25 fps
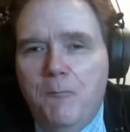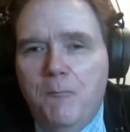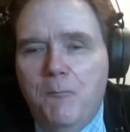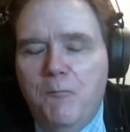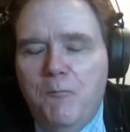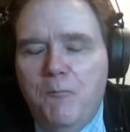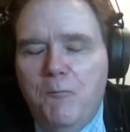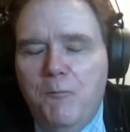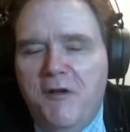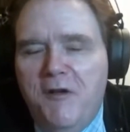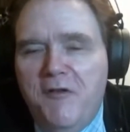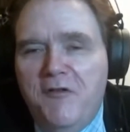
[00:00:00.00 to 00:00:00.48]

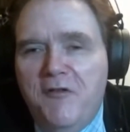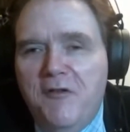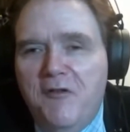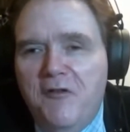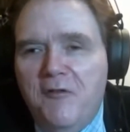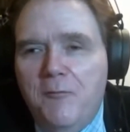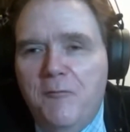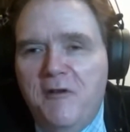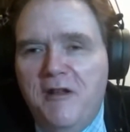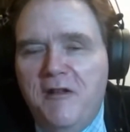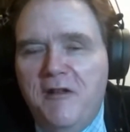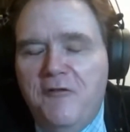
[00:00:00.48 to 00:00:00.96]
missing
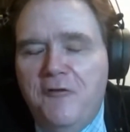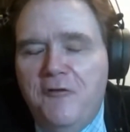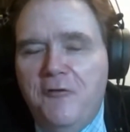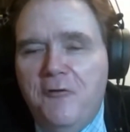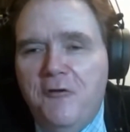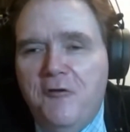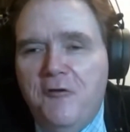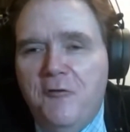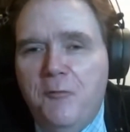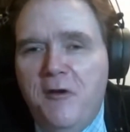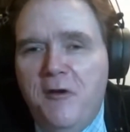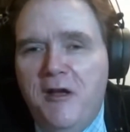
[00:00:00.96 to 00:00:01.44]
some
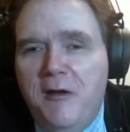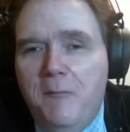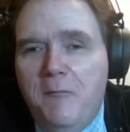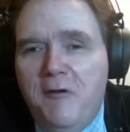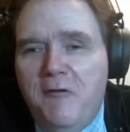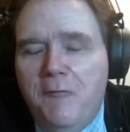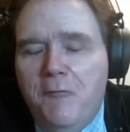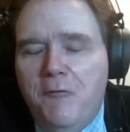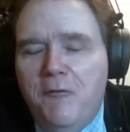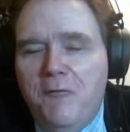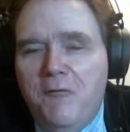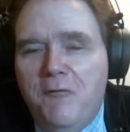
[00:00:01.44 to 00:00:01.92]
insurance
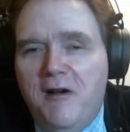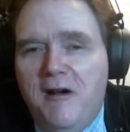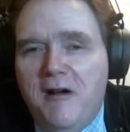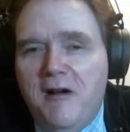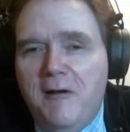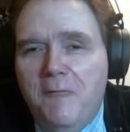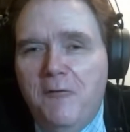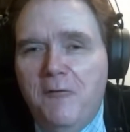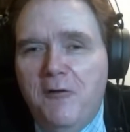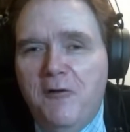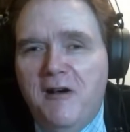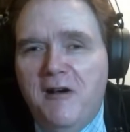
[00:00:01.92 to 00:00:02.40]
payments, we
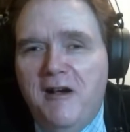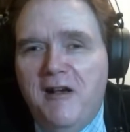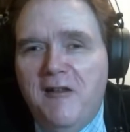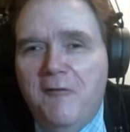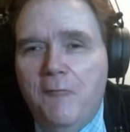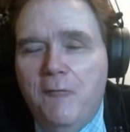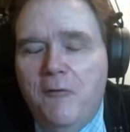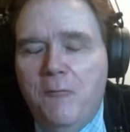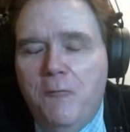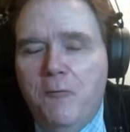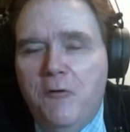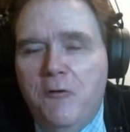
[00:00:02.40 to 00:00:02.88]
finally
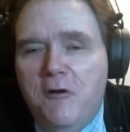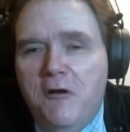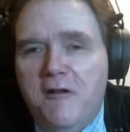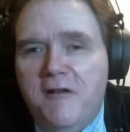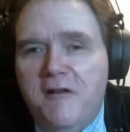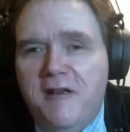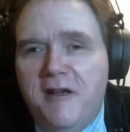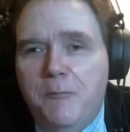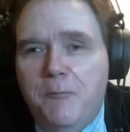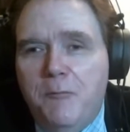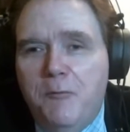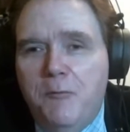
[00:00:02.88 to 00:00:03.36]
realized we weren't
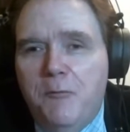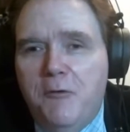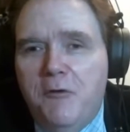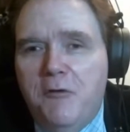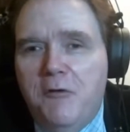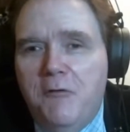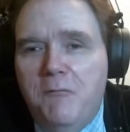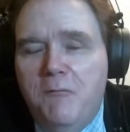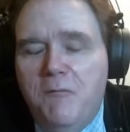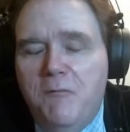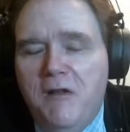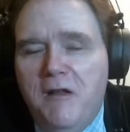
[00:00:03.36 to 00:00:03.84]

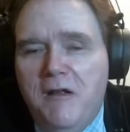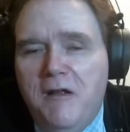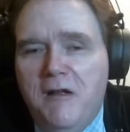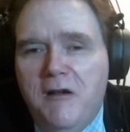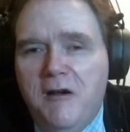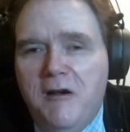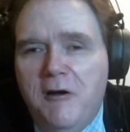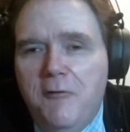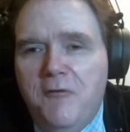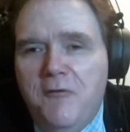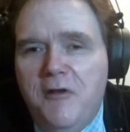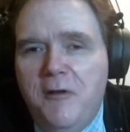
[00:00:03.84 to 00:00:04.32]
capable
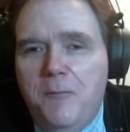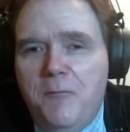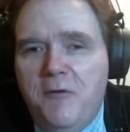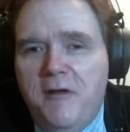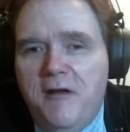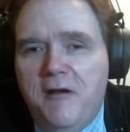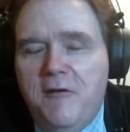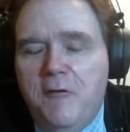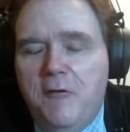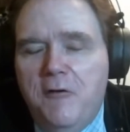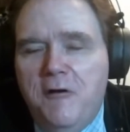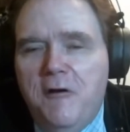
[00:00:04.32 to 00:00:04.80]
of keeping
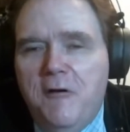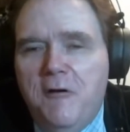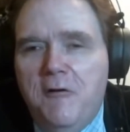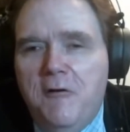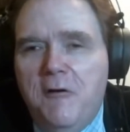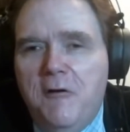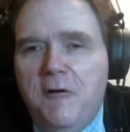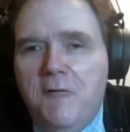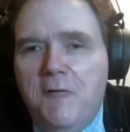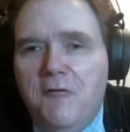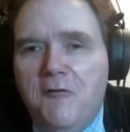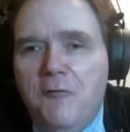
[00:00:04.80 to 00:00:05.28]
it going on
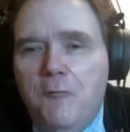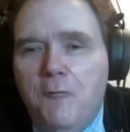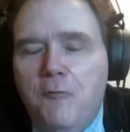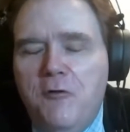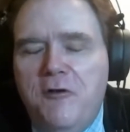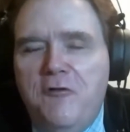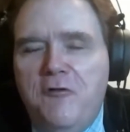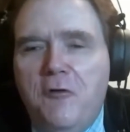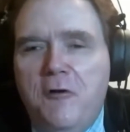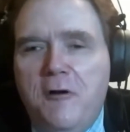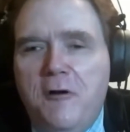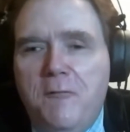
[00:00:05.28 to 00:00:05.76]
our own. So
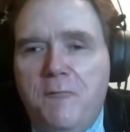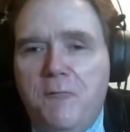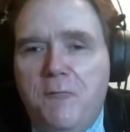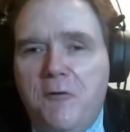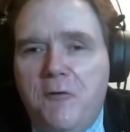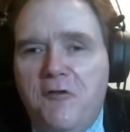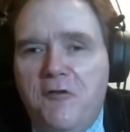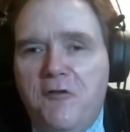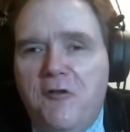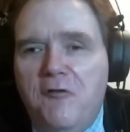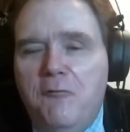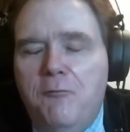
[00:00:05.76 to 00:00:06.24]
we joined
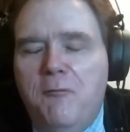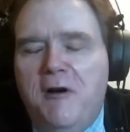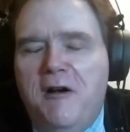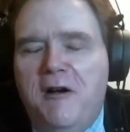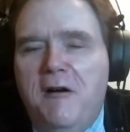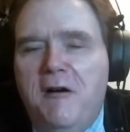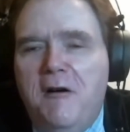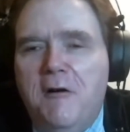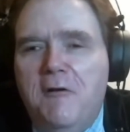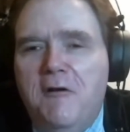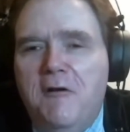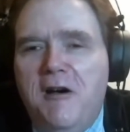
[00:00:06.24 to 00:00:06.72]
forces with my
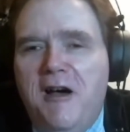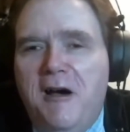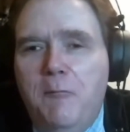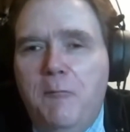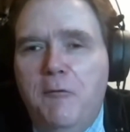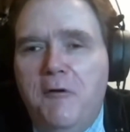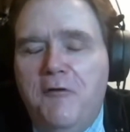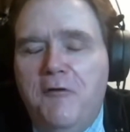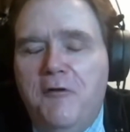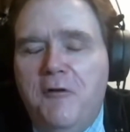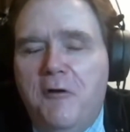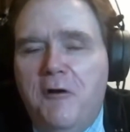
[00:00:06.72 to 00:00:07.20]
Uncle
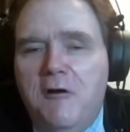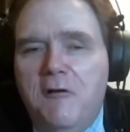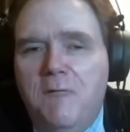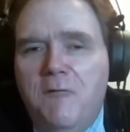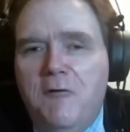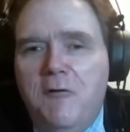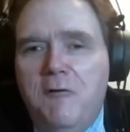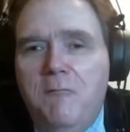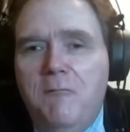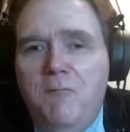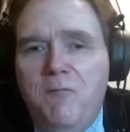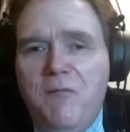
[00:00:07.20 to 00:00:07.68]
Albert's
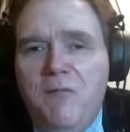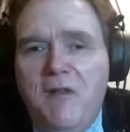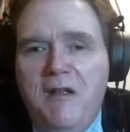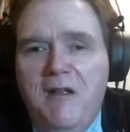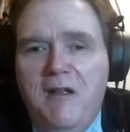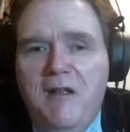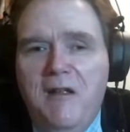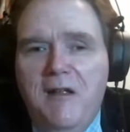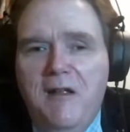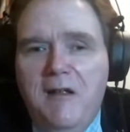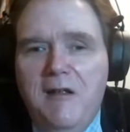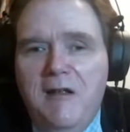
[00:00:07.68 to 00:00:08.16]
Carnival.
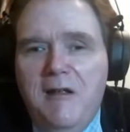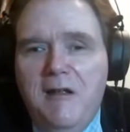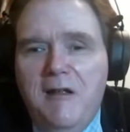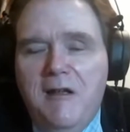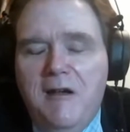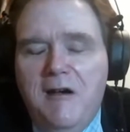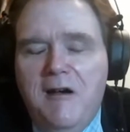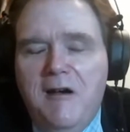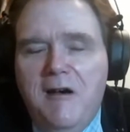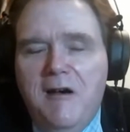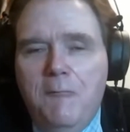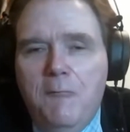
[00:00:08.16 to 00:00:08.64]

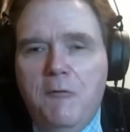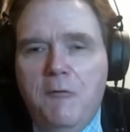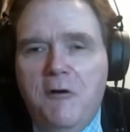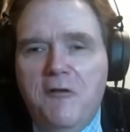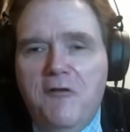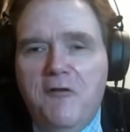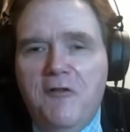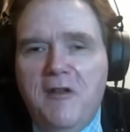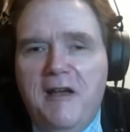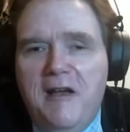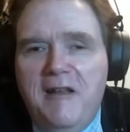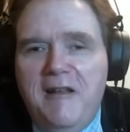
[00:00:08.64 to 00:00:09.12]

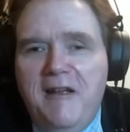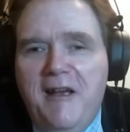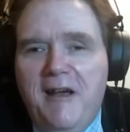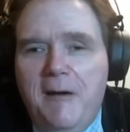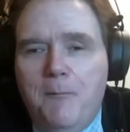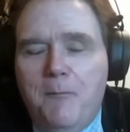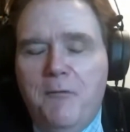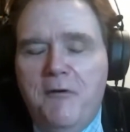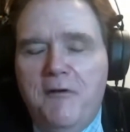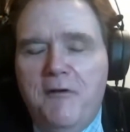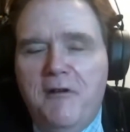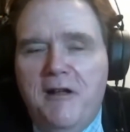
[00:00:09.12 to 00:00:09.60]
Once that
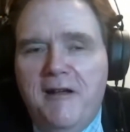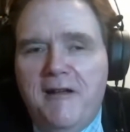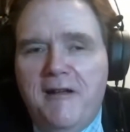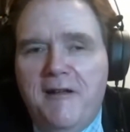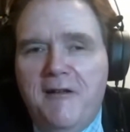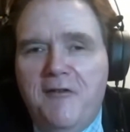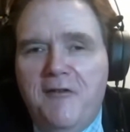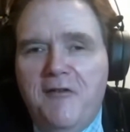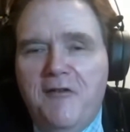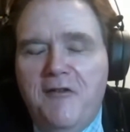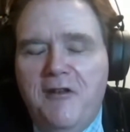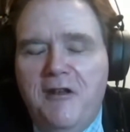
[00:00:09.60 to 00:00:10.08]
happened, I
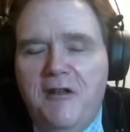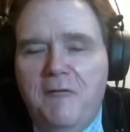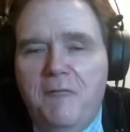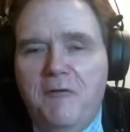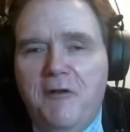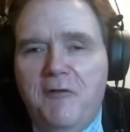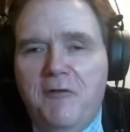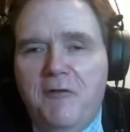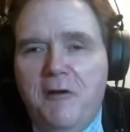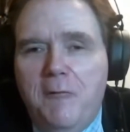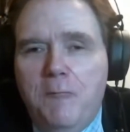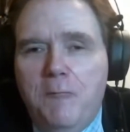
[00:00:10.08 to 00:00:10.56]
could see
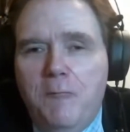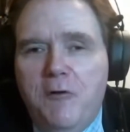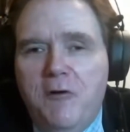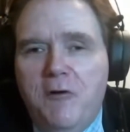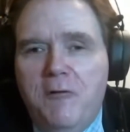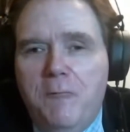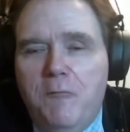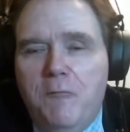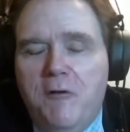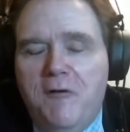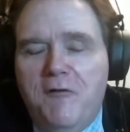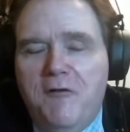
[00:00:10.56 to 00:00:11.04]
that there
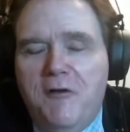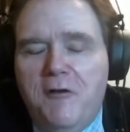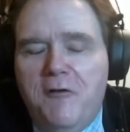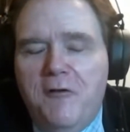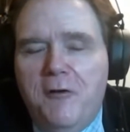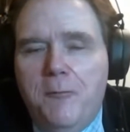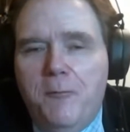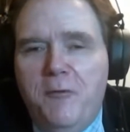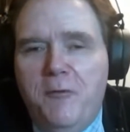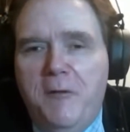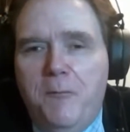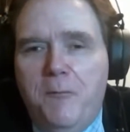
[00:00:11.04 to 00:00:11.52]
really wasn't
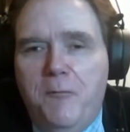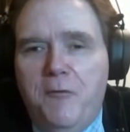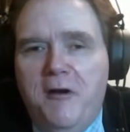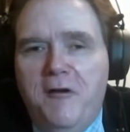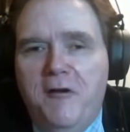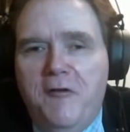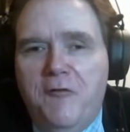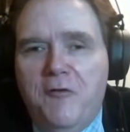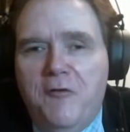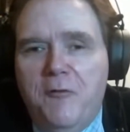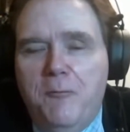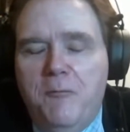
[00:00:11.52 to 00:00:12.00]
going to be a
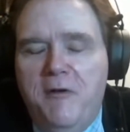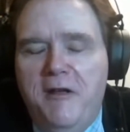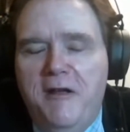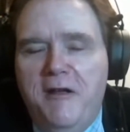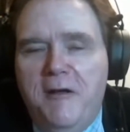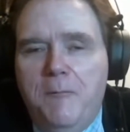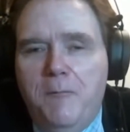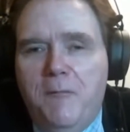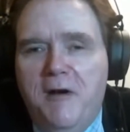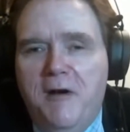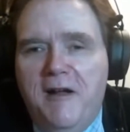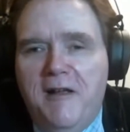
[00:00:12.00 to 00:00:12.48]
place for
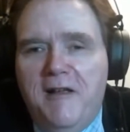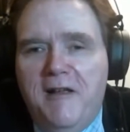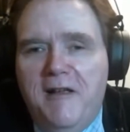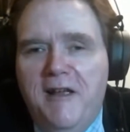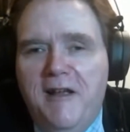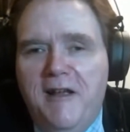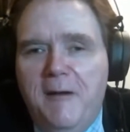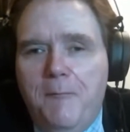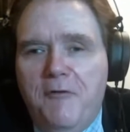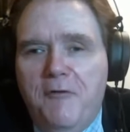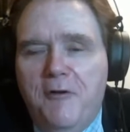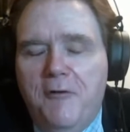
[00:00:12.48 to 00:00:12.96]
me and my
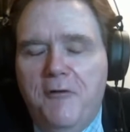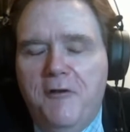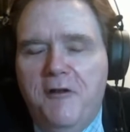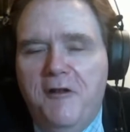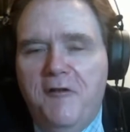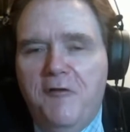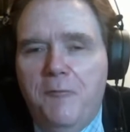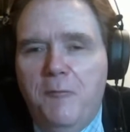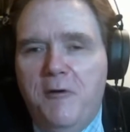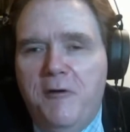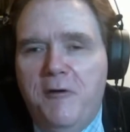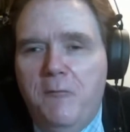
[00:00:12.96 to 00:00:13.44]
games on
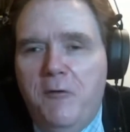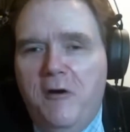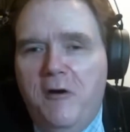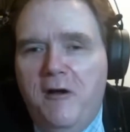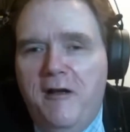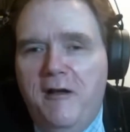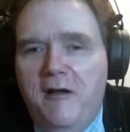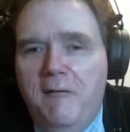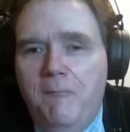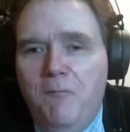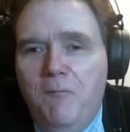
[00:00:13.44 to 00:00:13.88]
his midway.